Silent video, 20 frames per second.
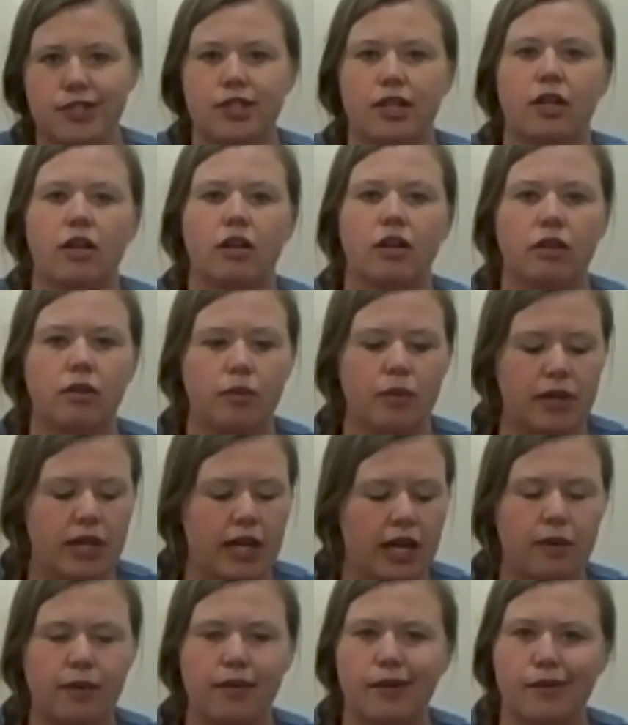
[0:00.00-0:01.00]
So we
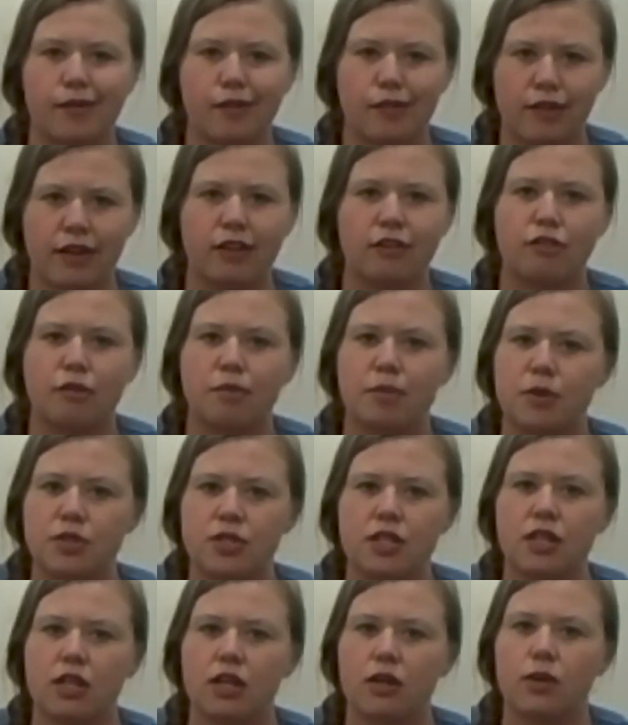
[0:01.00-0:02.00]
kind of want to refrain from
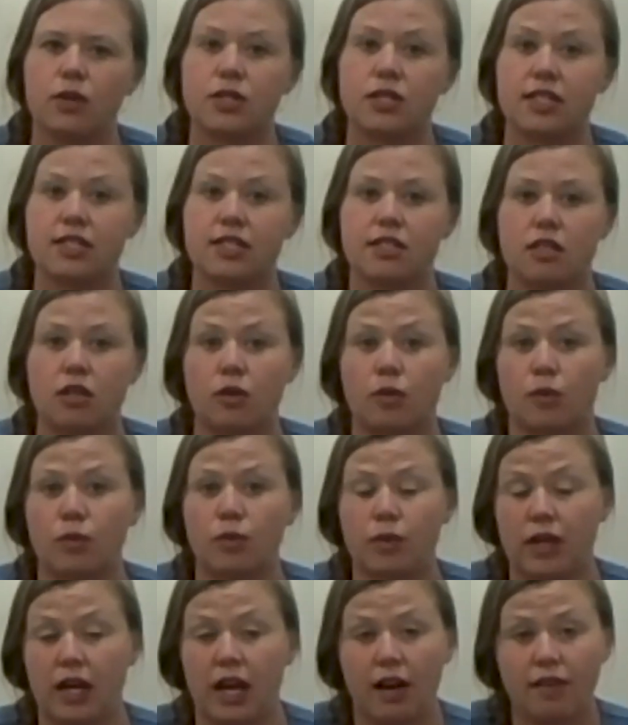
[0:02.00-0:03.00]
using those until
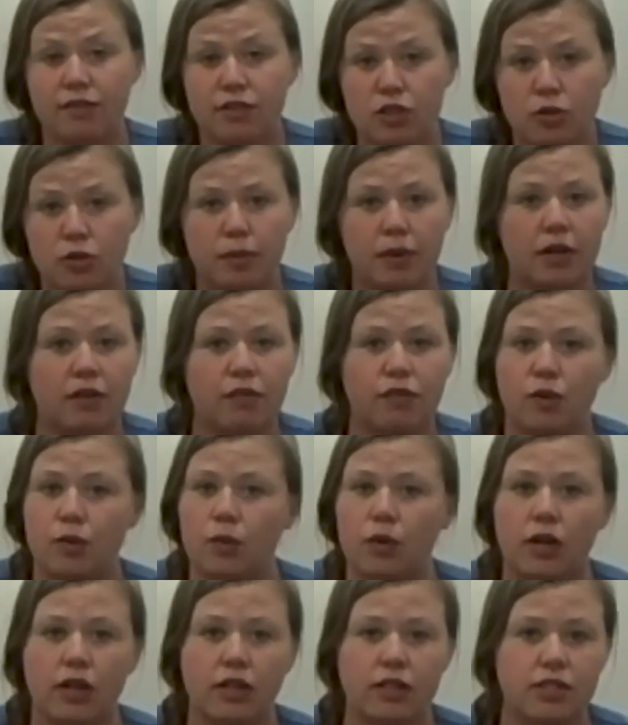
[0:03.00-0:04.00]
we have to. But if you
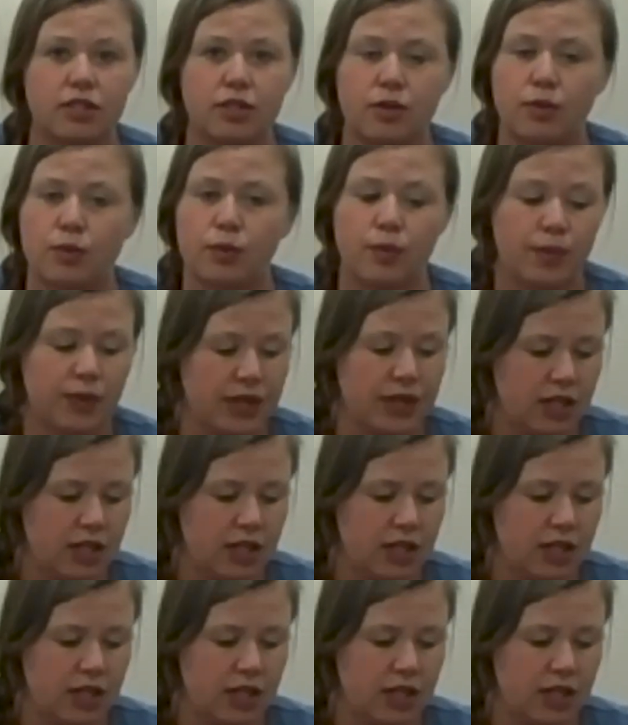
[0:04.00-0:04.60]
want to,